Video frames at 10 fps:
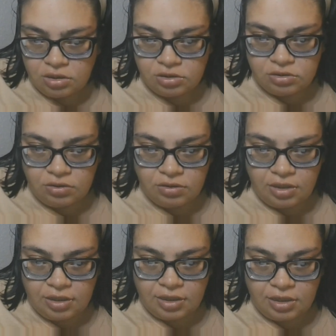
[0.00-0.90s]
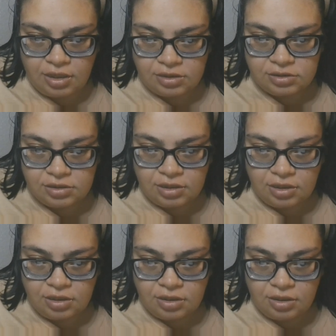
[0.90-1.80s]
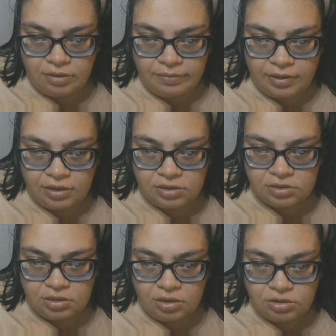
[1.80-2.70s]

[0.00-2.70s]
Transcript: so they cannot see, their minds